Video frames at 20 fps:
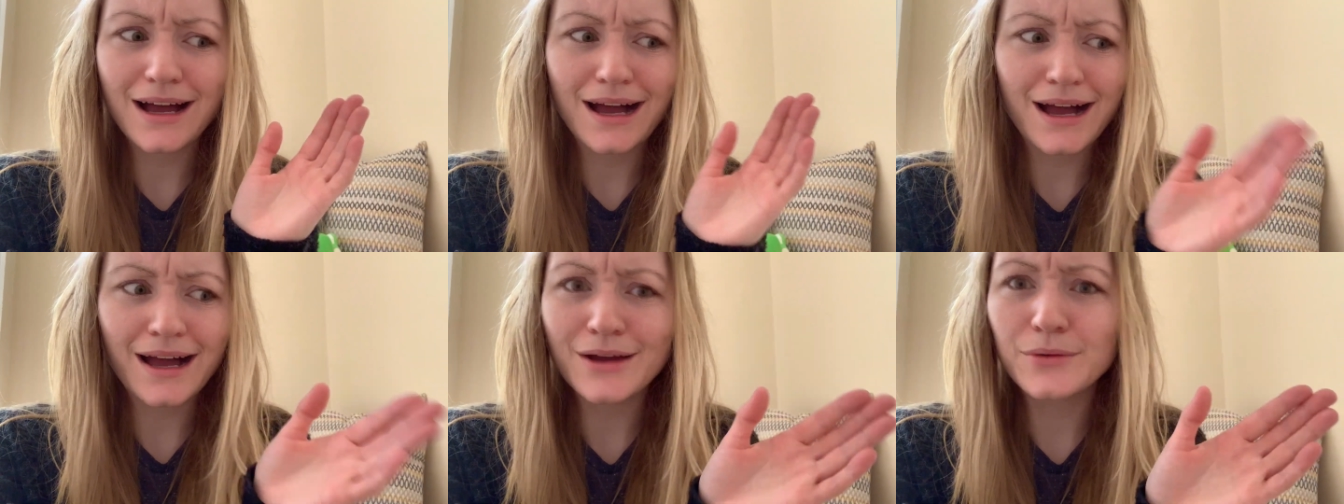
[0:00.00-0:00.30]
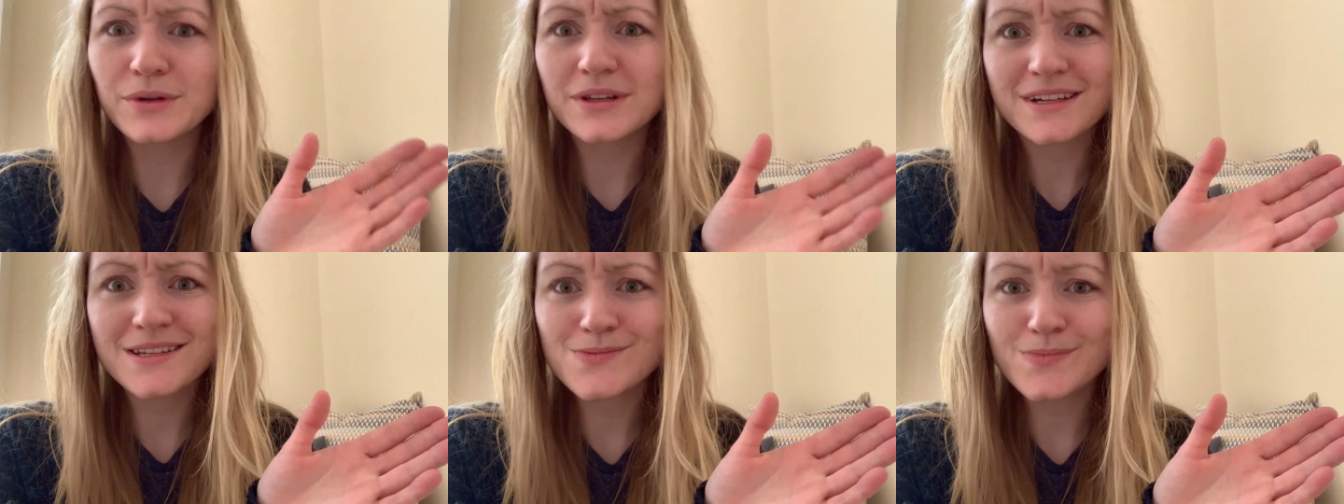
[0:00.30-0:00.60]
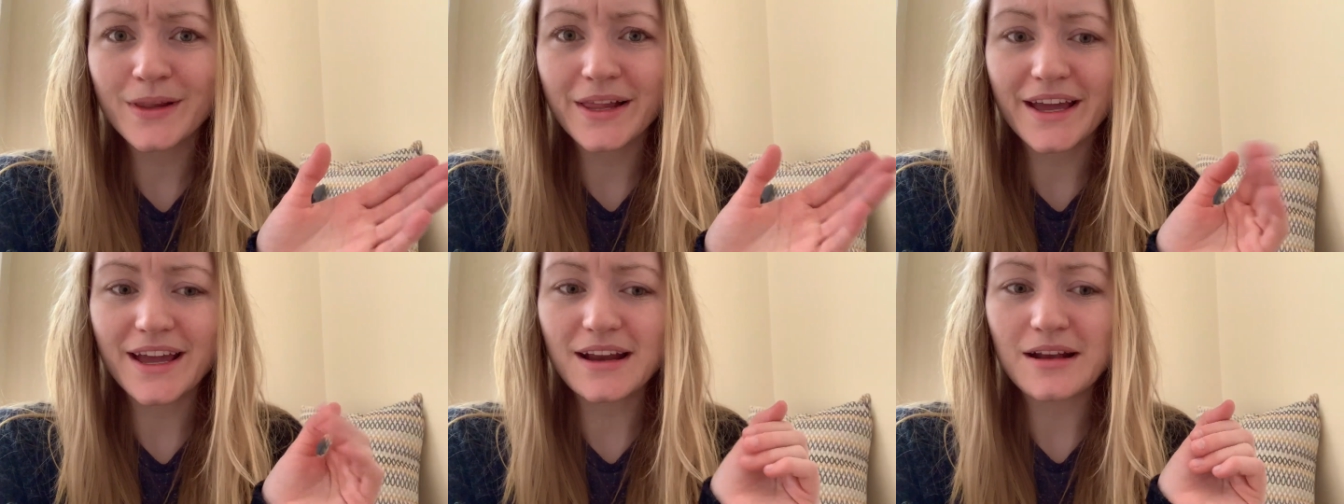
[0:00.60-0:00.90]
I will
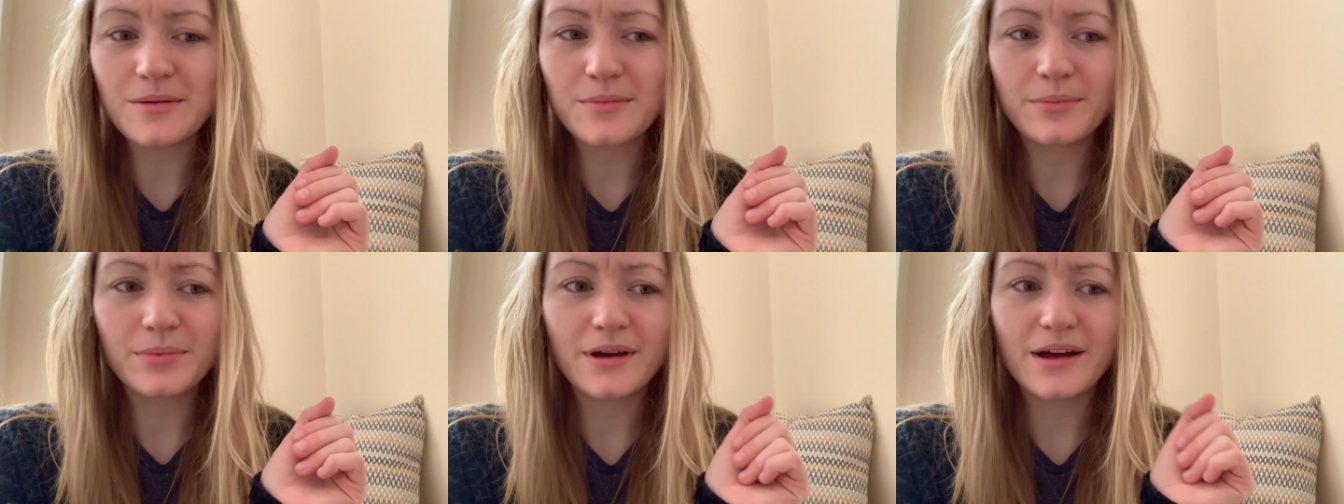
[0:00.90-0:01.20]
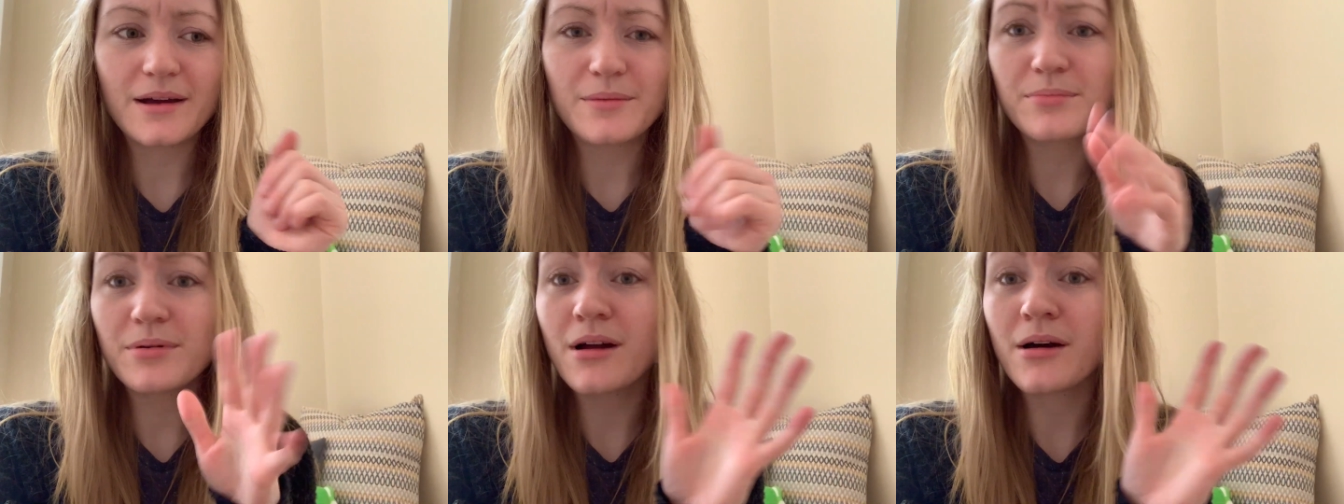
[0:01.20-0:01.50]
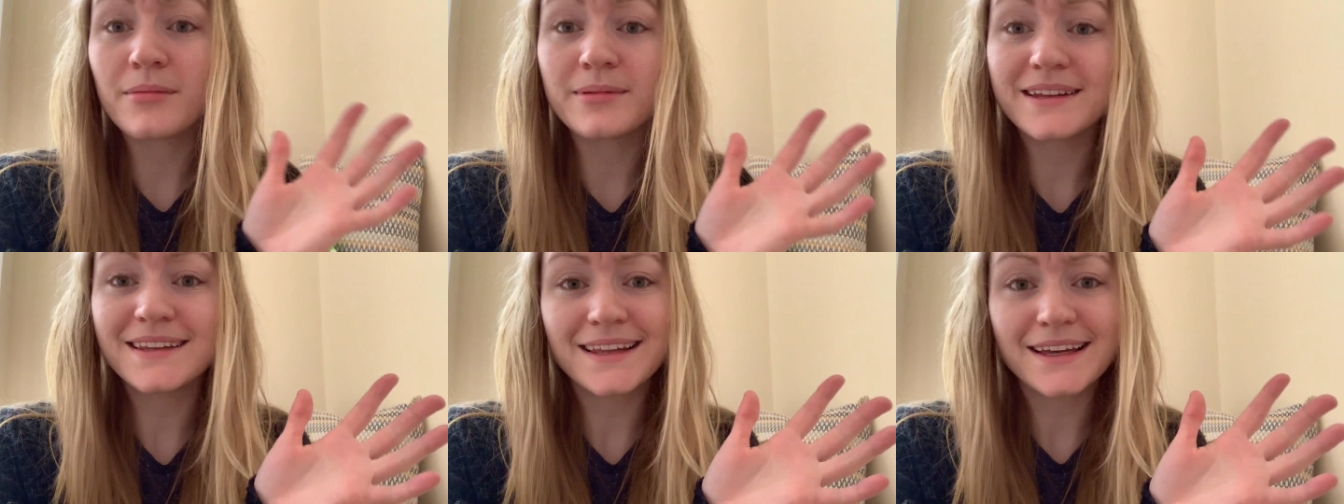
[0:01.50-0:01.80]
explain, but
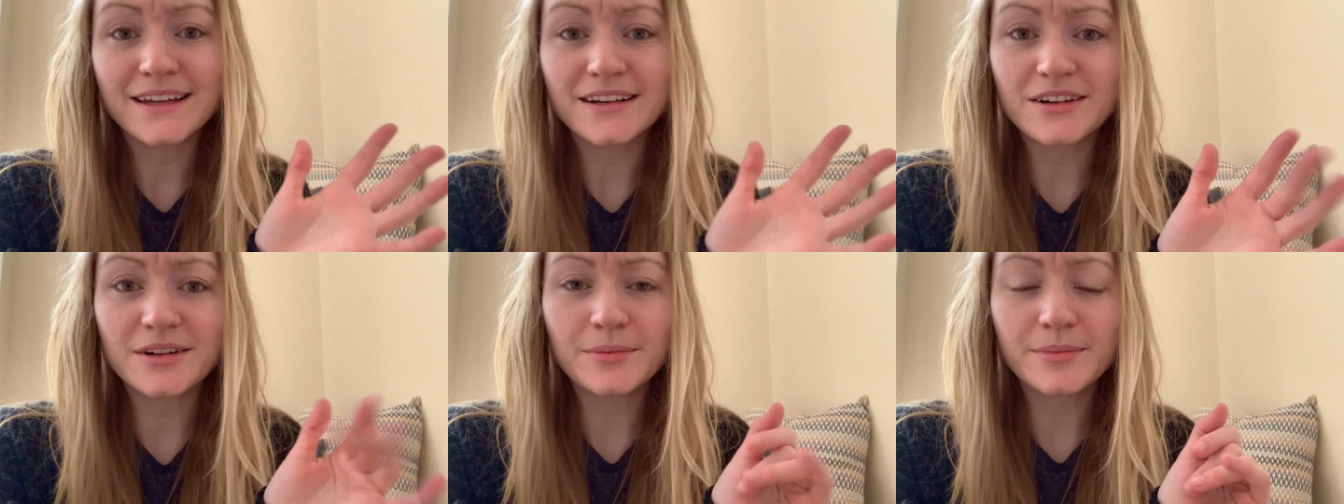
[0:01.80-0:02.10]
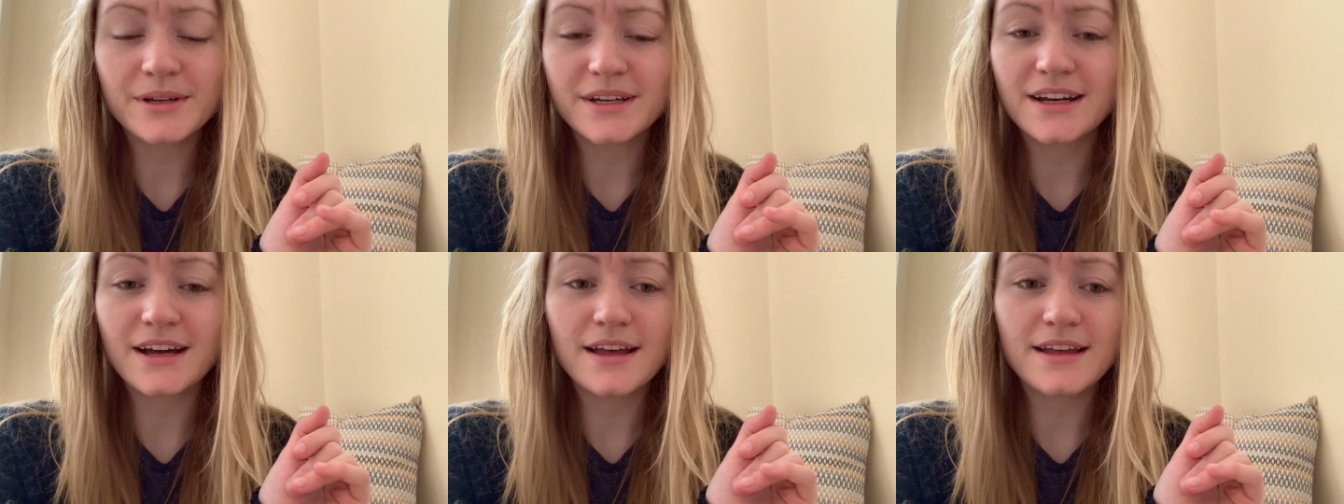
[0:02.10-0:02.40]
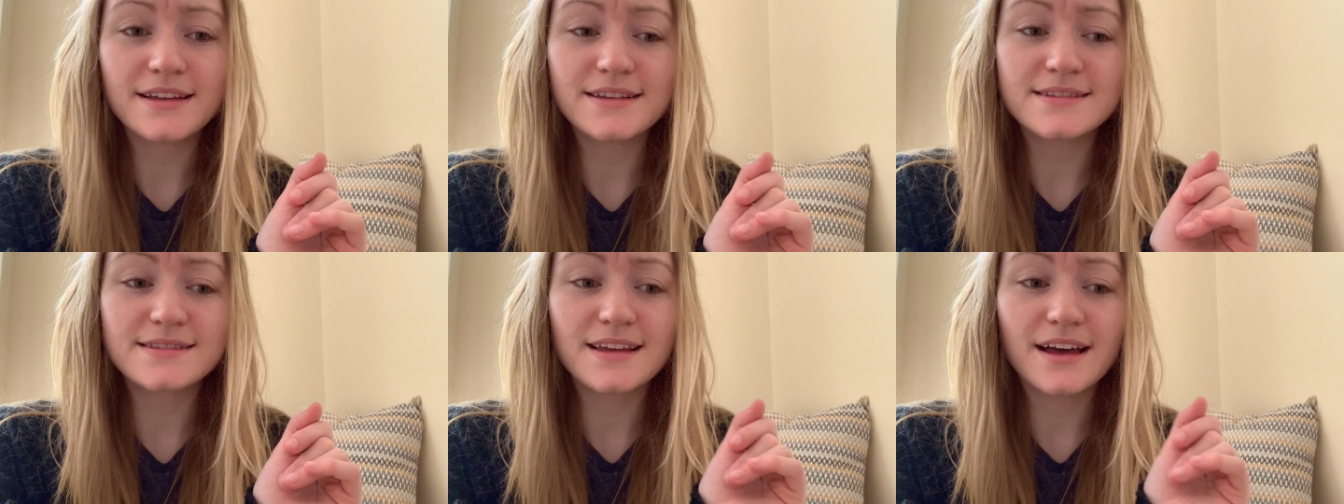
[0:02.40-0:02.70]
probably later
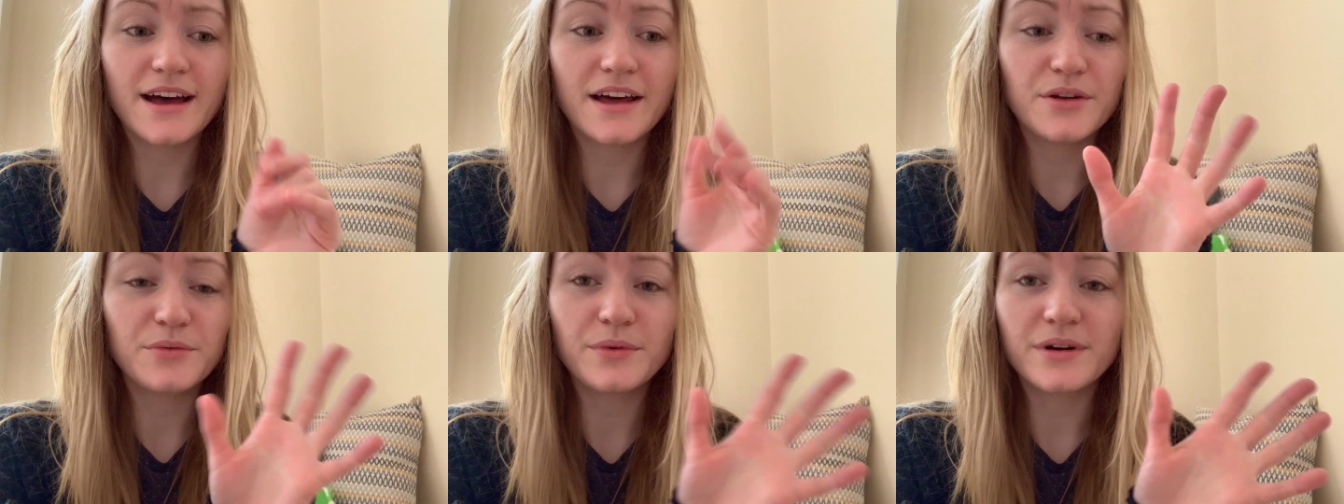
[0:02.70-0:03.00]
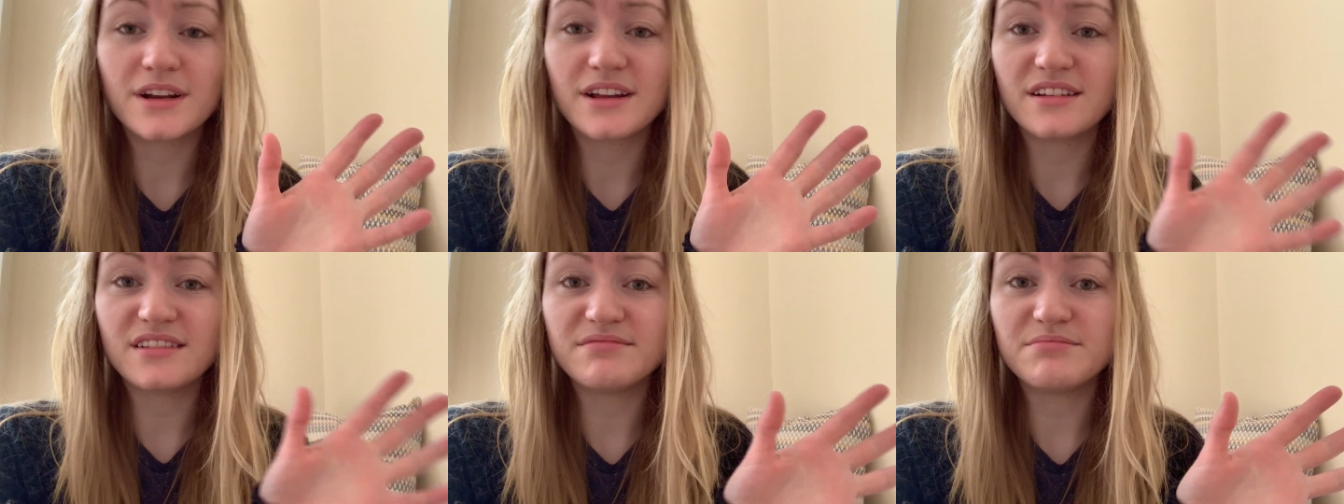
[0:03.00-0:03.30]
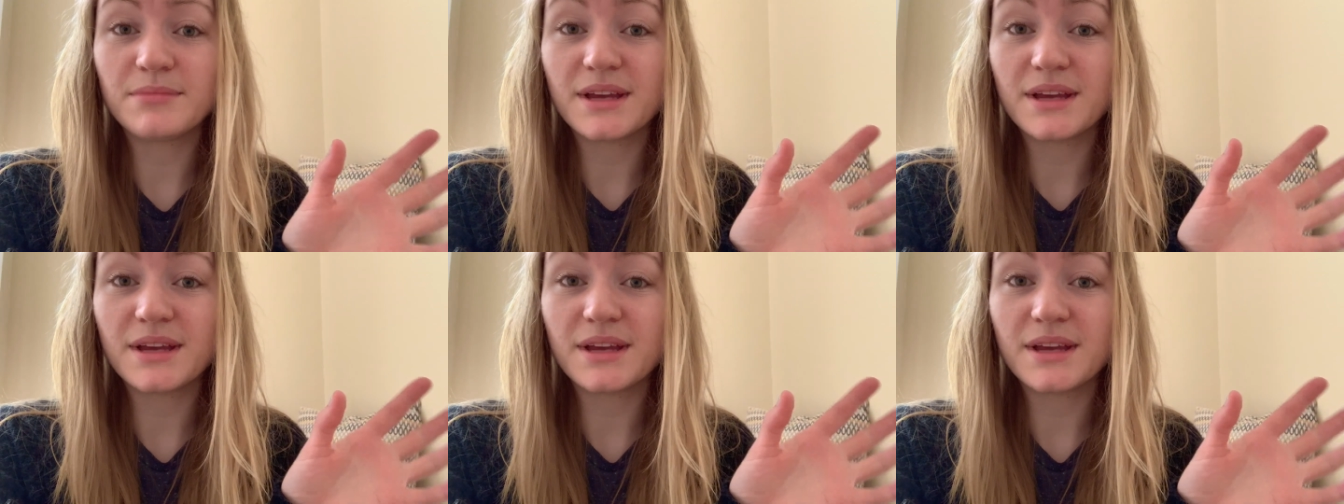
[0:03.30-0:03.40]
because I don't want to